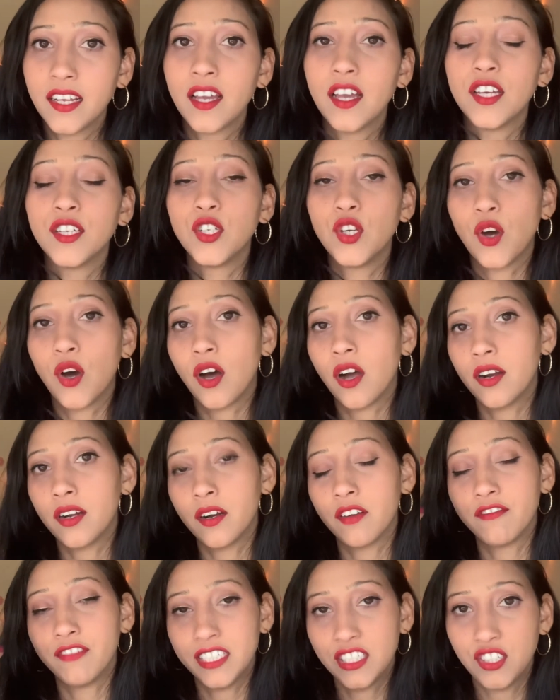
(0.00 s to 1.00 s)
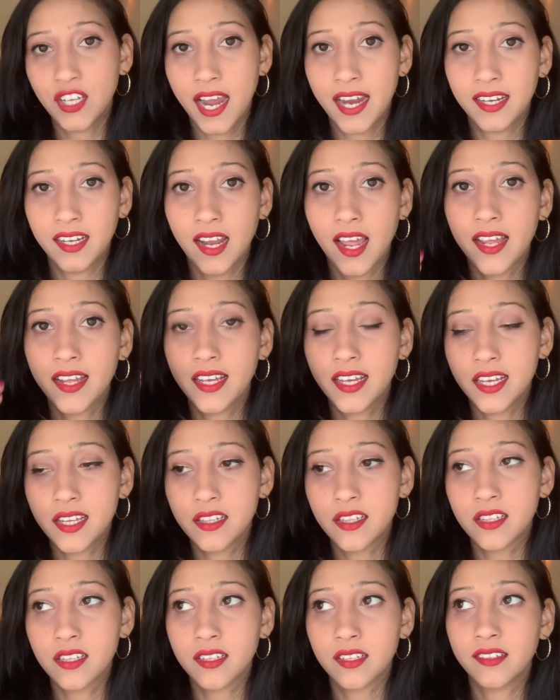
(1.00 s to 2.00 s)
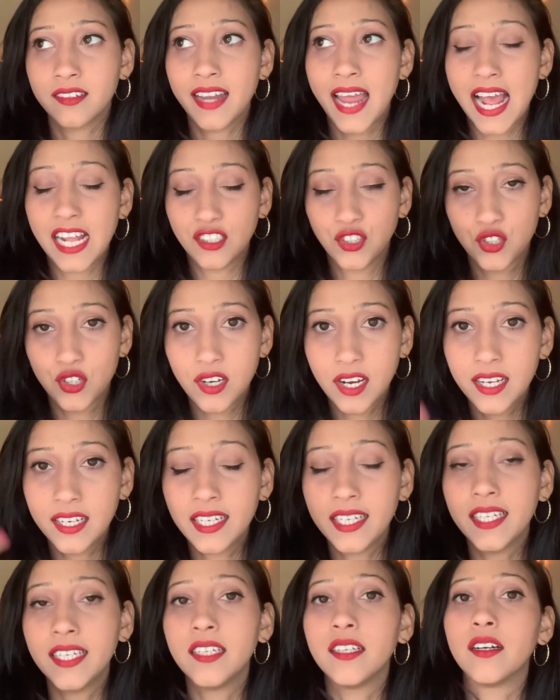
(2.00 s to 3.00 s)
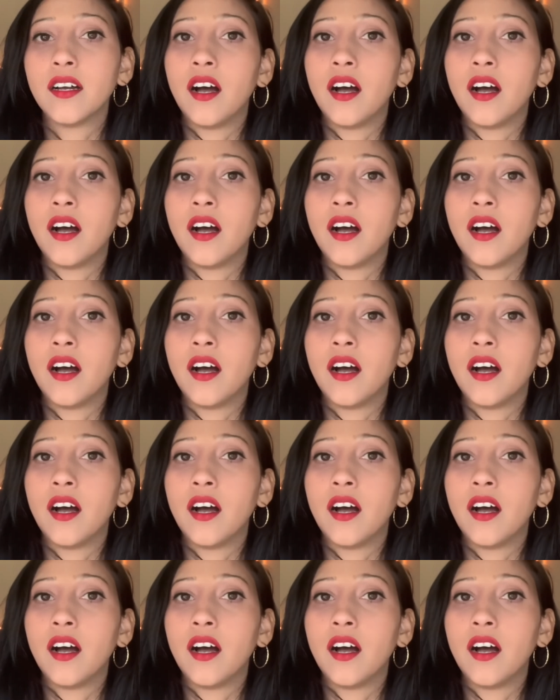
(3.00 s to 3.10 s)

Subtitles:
your vagina is naturally